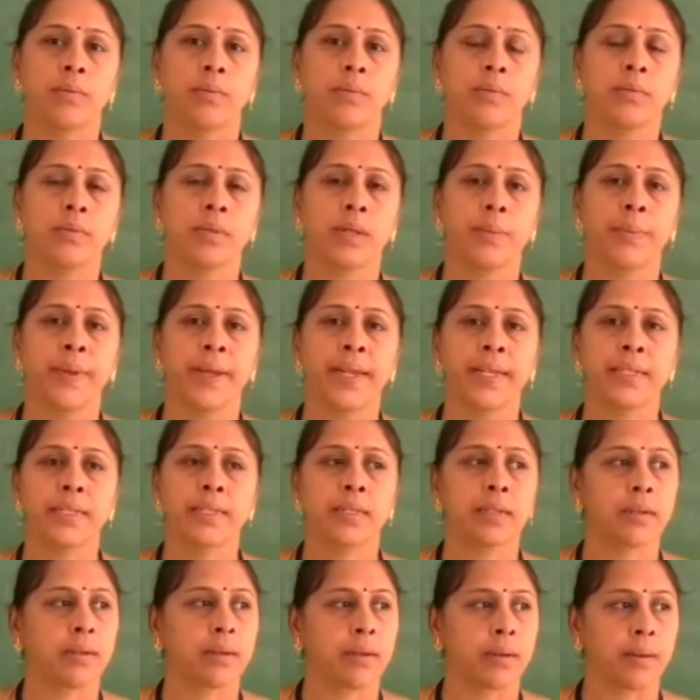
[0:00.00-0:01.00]
that
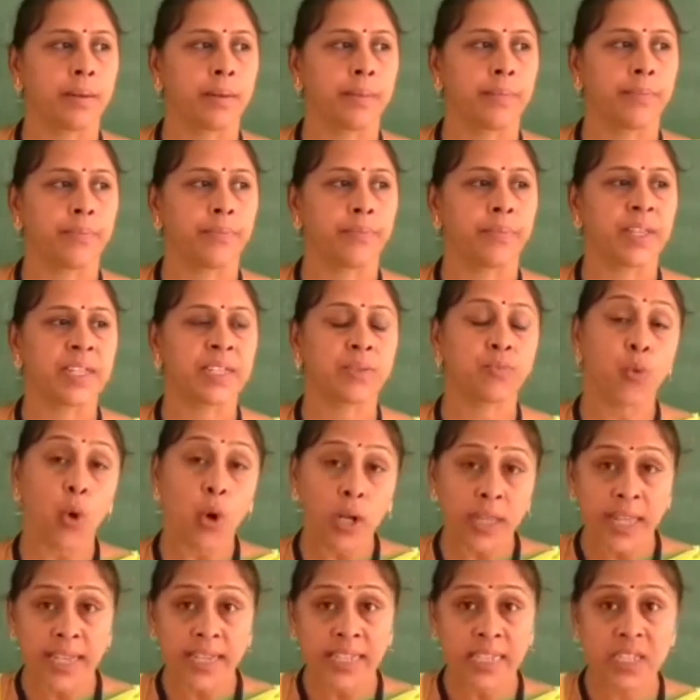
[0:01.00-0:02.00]
means
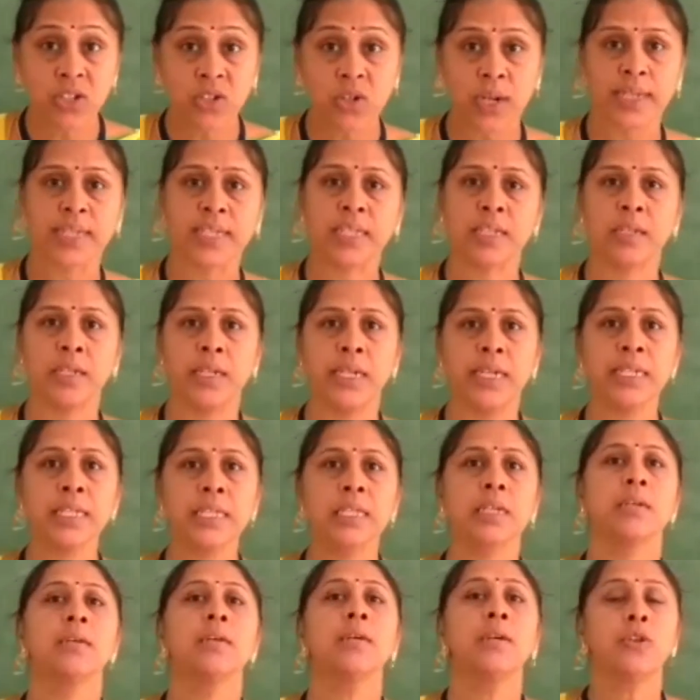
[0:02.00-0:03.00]
what they stressed
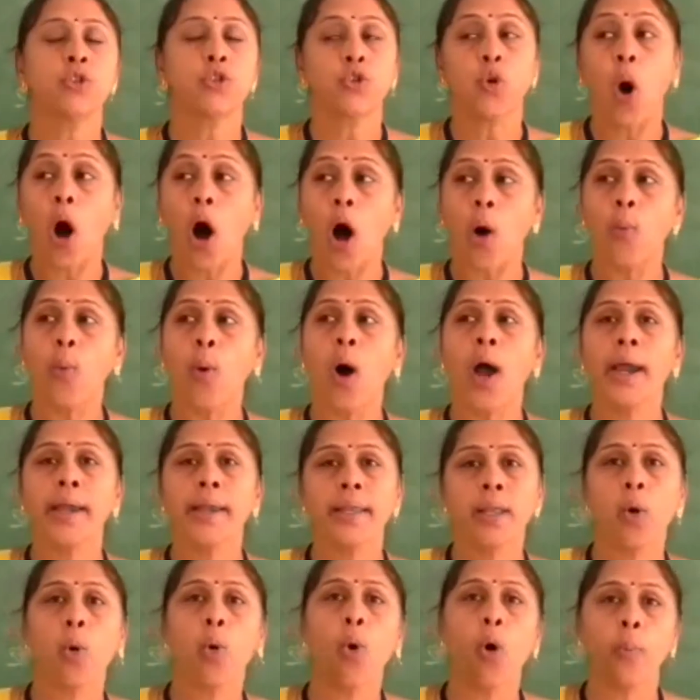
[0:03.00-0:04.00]
is to
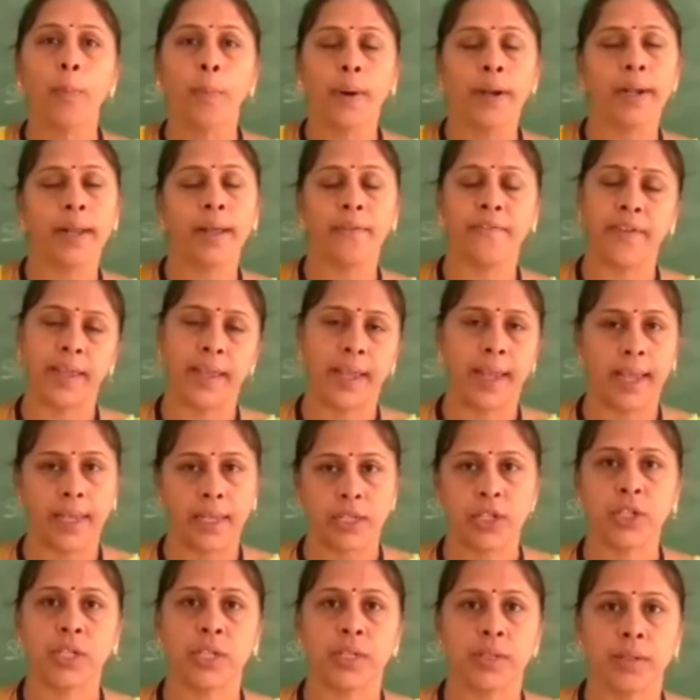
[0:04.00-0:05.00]
avoid the open
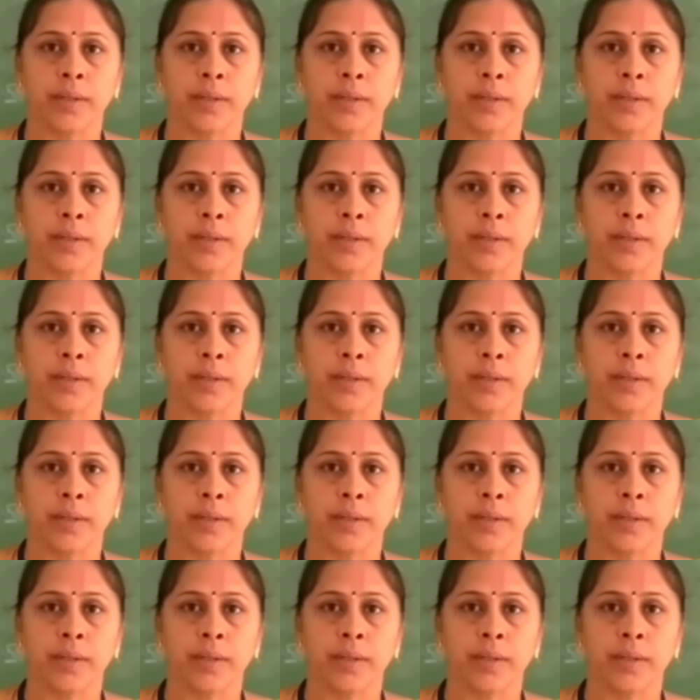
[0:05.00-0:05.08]
defecation.